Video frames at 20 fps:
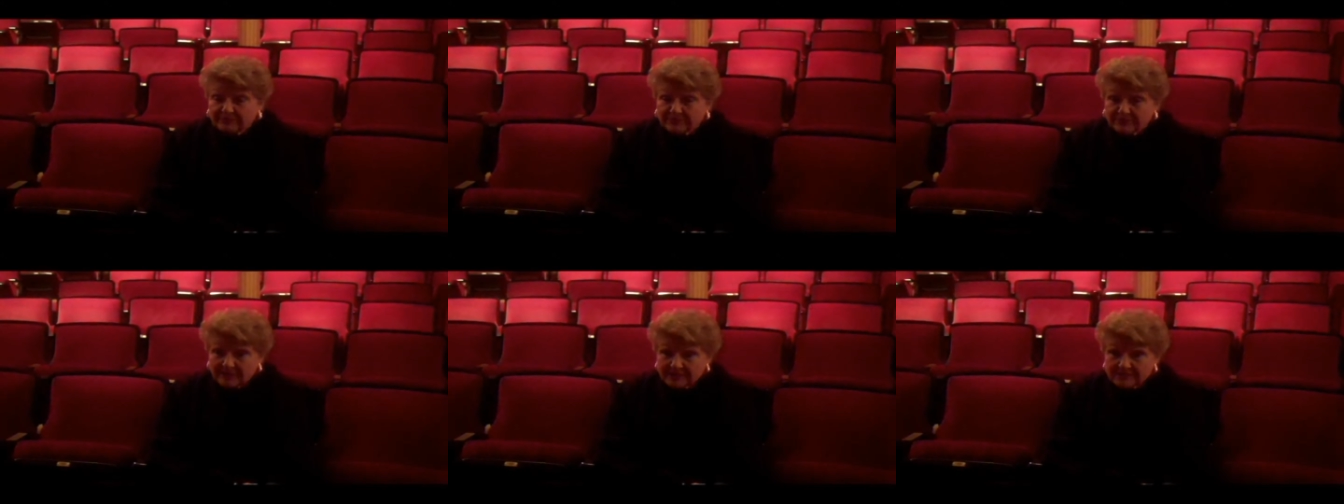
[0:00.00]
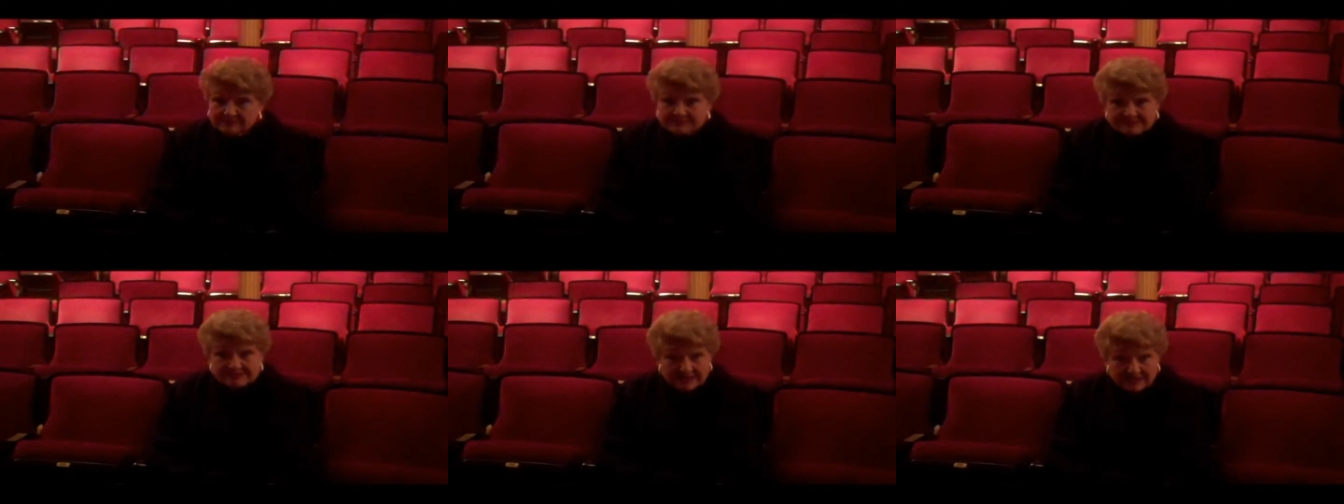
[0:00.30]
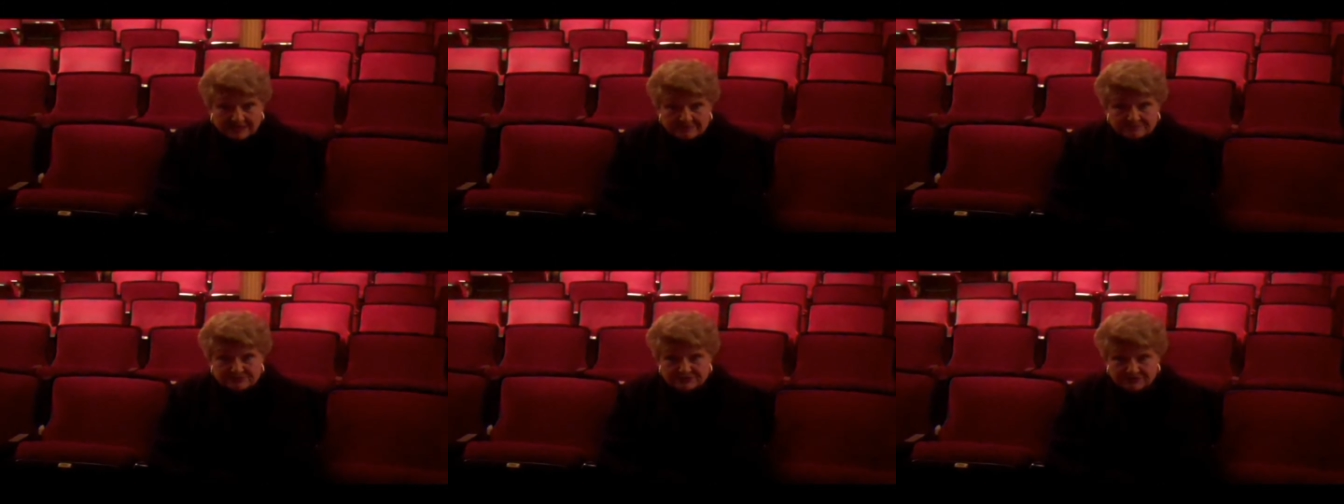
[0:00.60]
prime
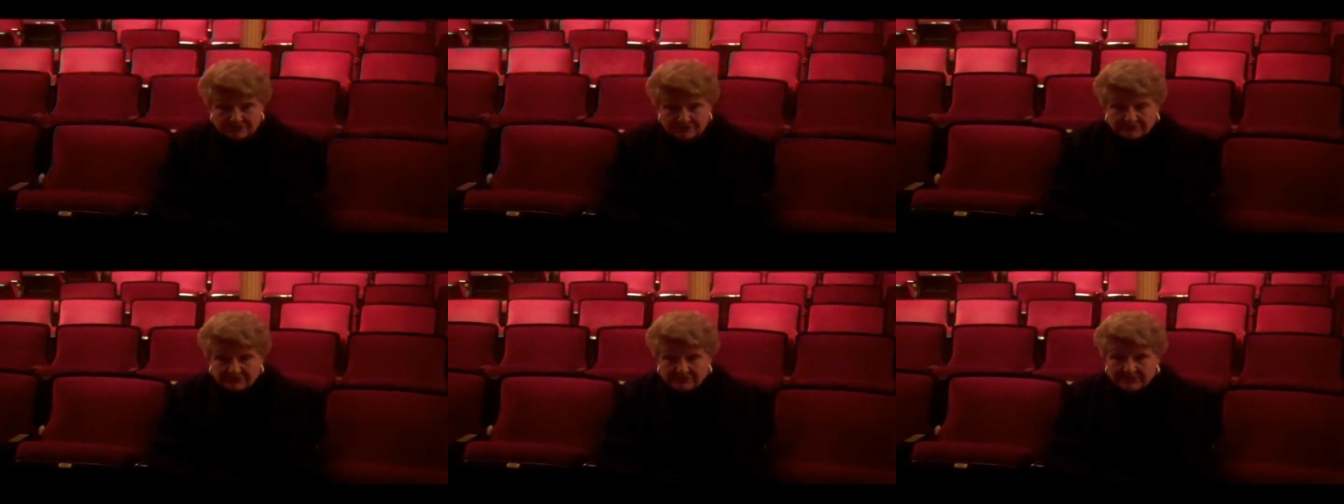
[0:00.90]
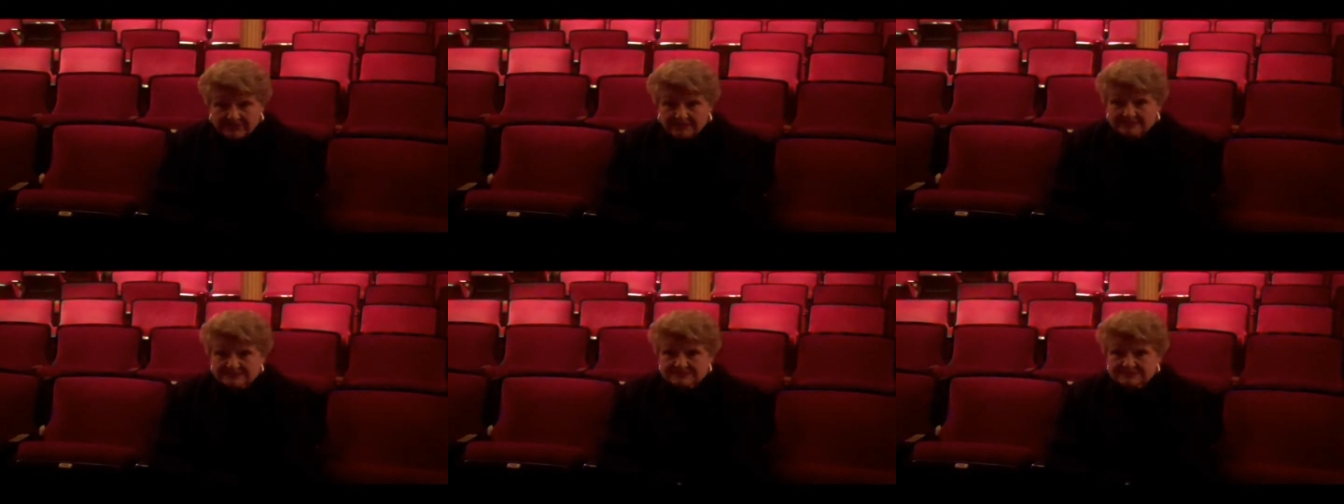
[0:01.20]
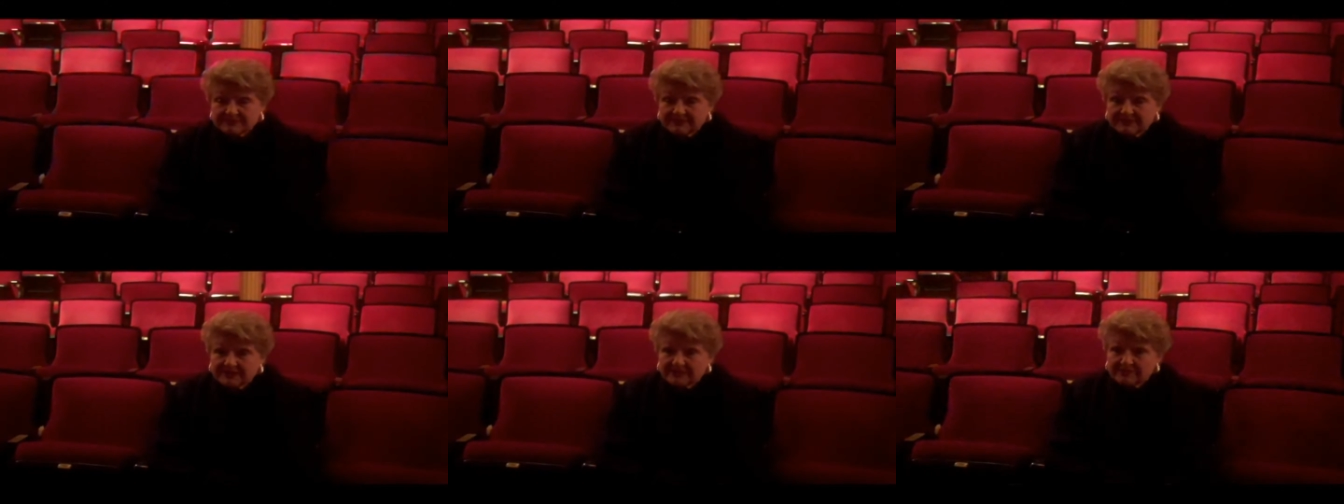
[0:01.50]
time show. That's
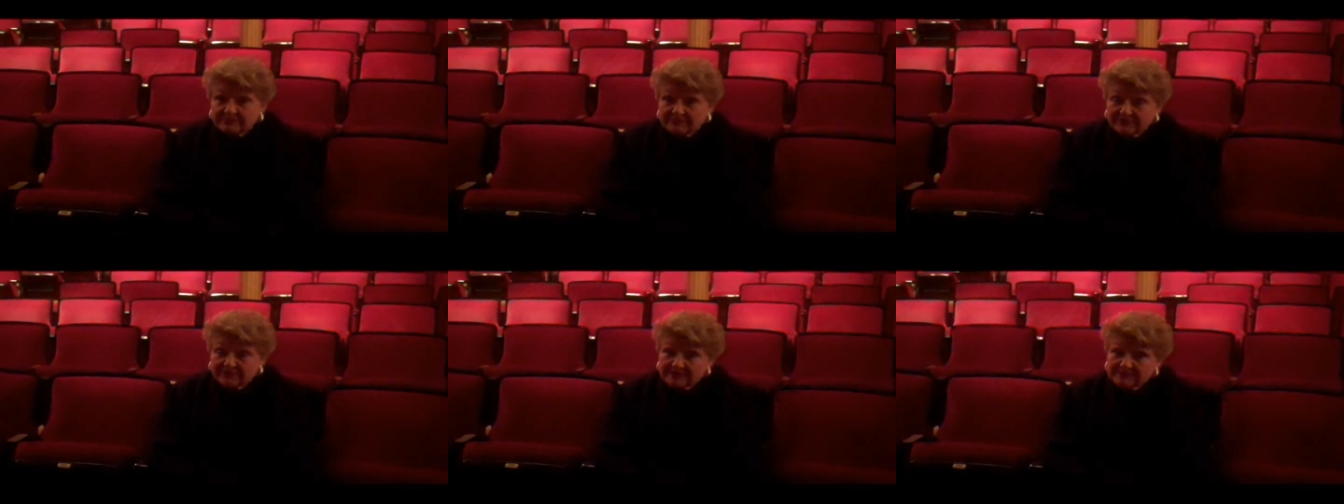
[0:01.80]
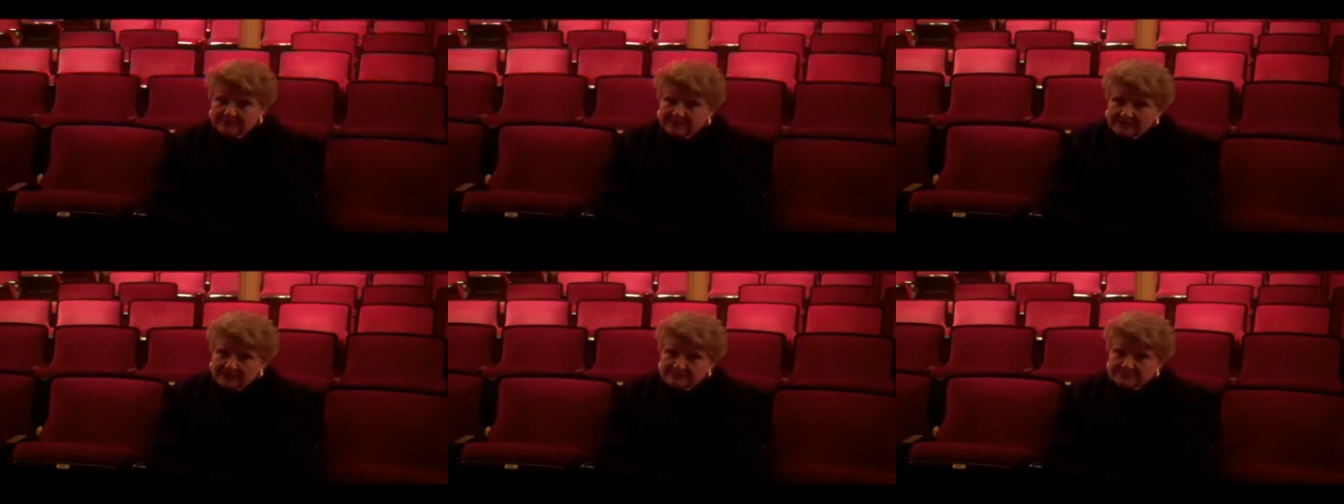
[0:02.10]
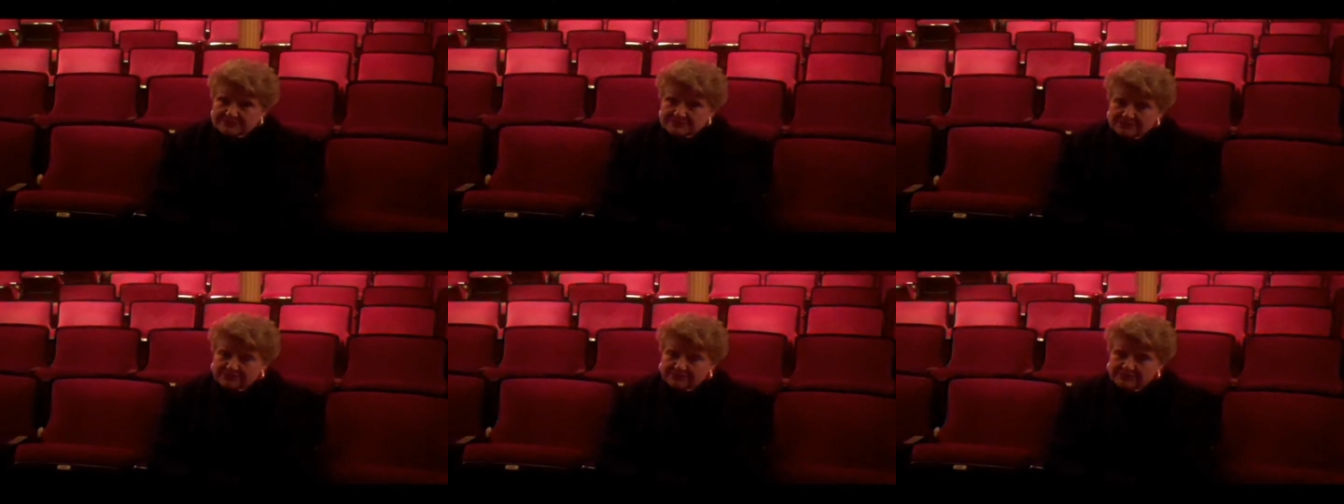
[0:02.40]
when he had a prime time
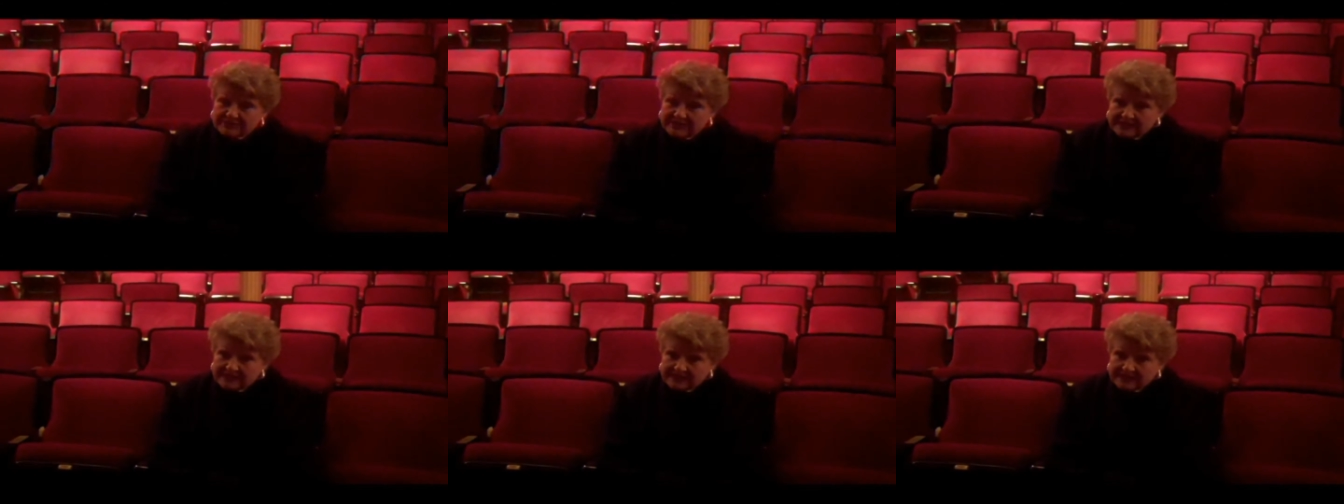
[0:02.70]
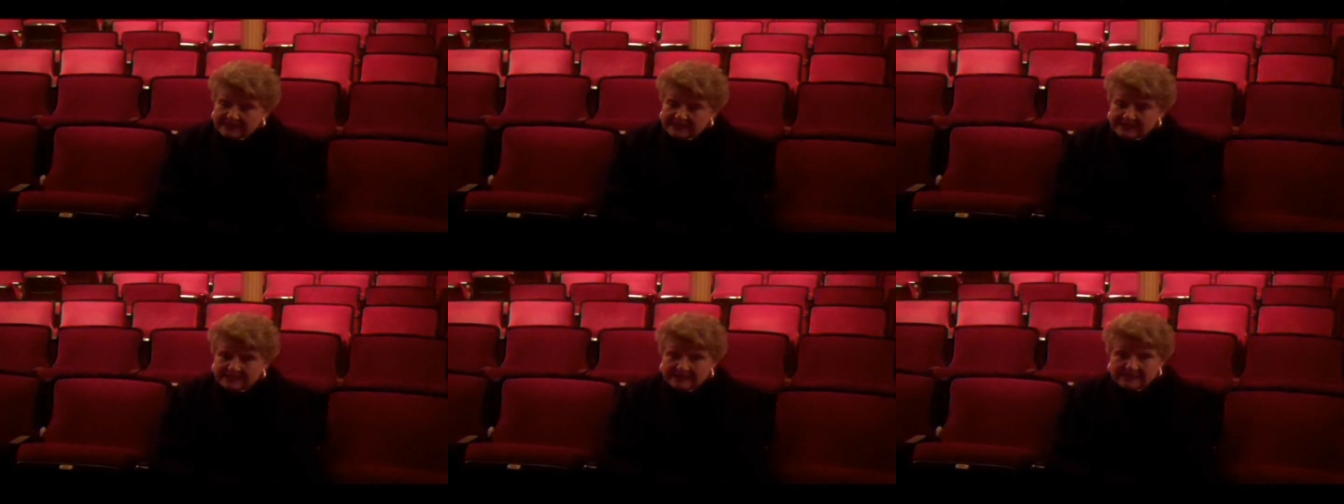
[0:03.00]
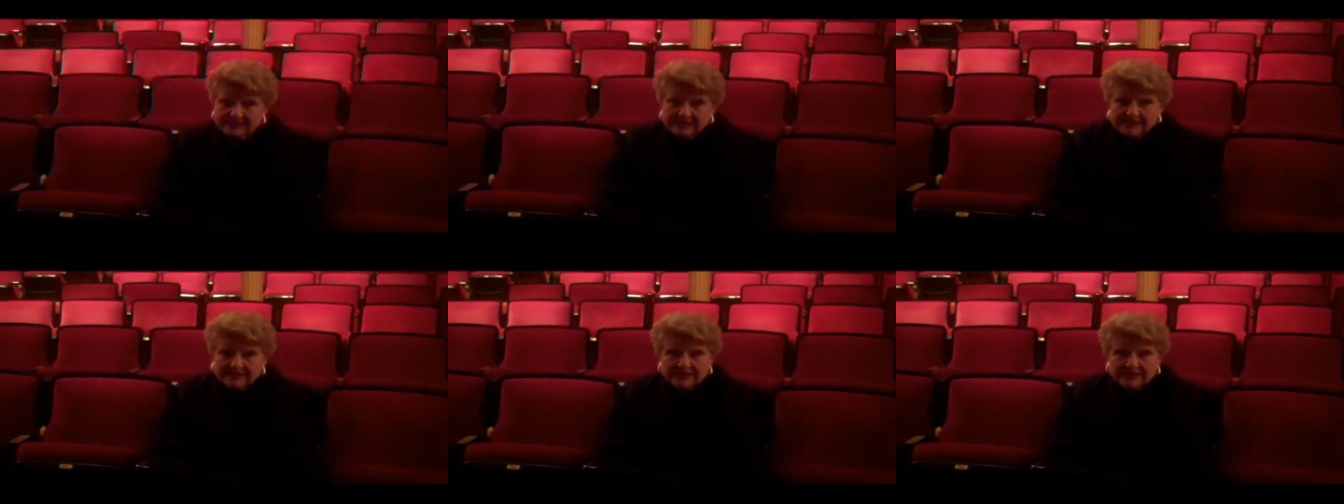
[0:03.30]
show in LA.